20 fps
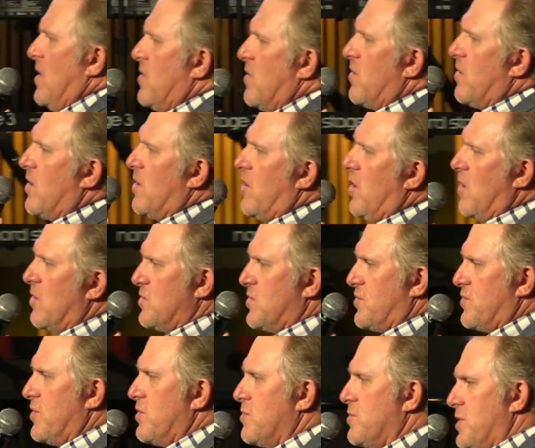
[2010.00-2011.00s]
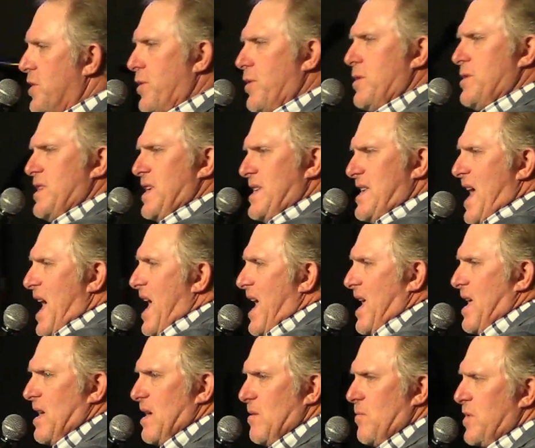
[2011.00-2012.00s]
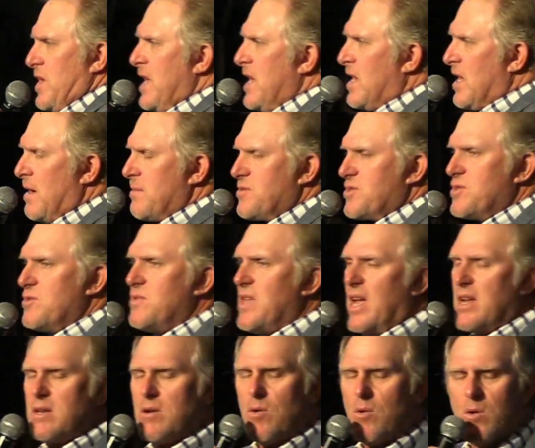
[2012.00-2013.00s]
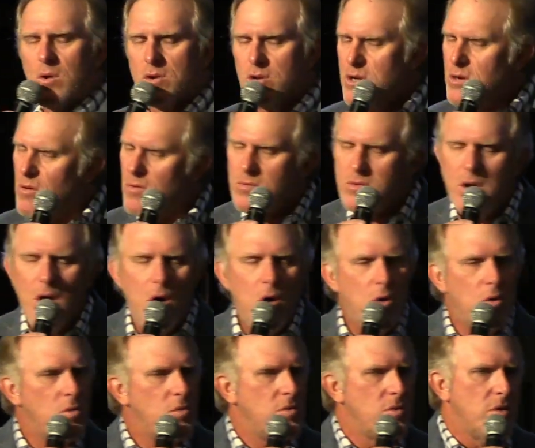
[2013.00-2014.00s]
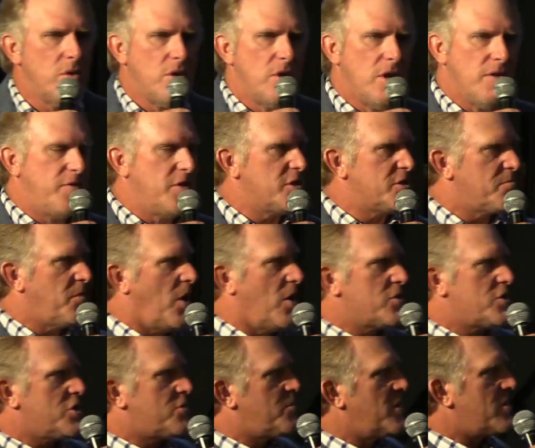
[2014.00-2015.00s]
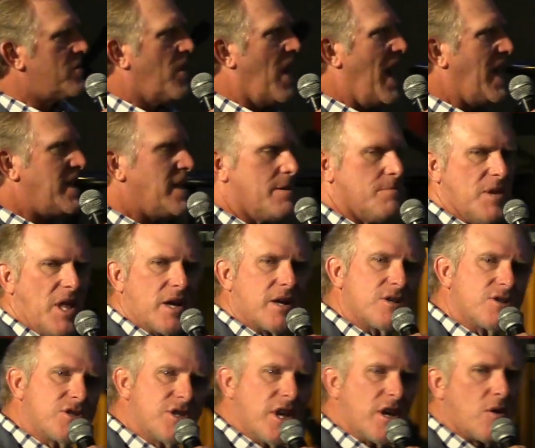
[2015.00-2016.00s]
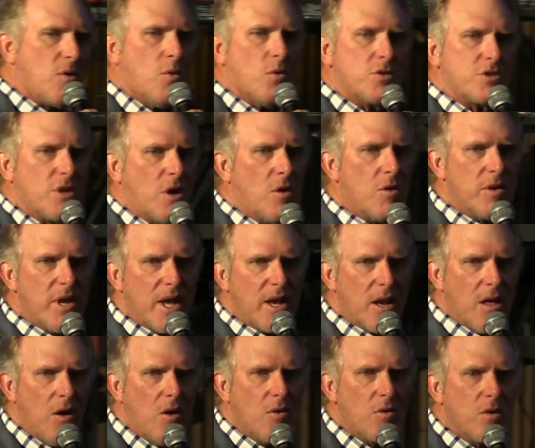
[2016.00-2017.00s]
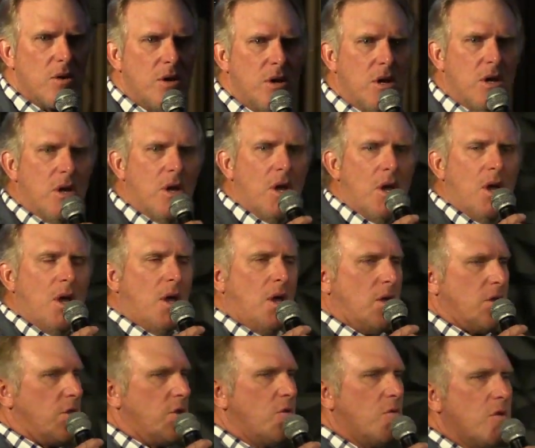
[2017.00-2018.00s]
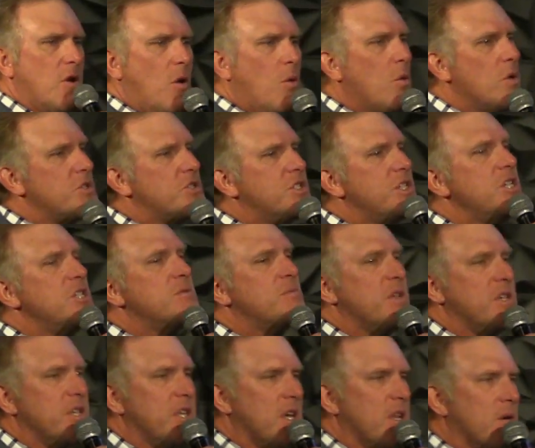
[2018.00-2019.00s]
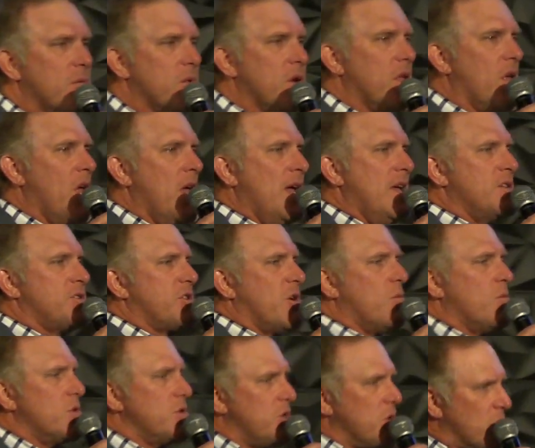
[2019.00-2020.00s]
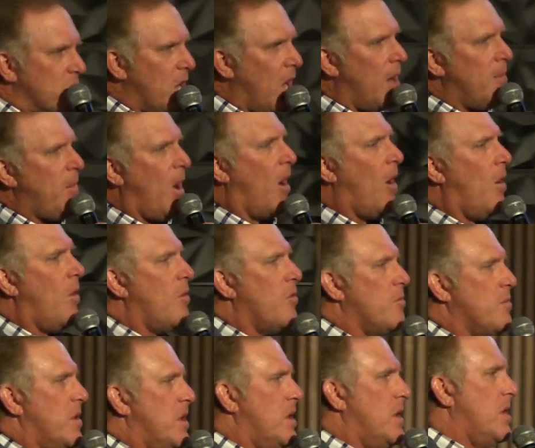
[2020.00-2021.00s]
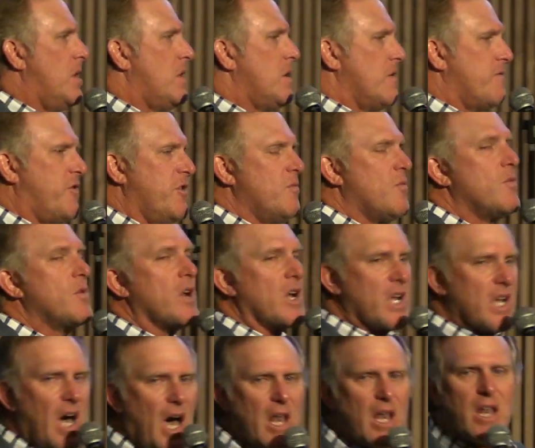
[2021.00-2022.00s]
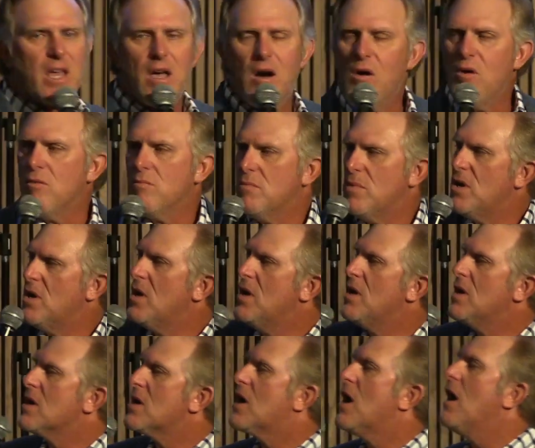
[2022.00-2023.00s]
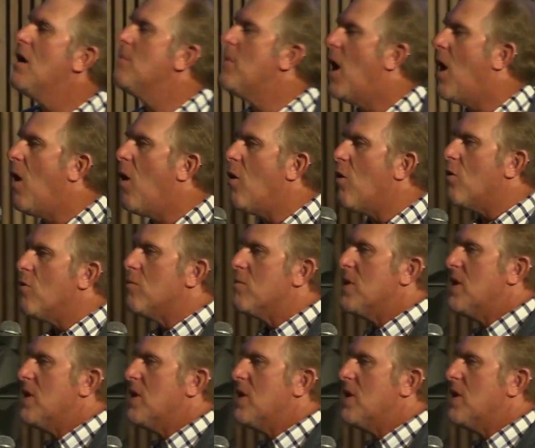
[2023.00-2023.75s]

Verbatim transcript: other goes through during the day. When he comes through that door, you don't know if his boss has been riding him like a stick horse all day long. You don't know what she's been dealing with. So when you come home, if you want a godly home, come home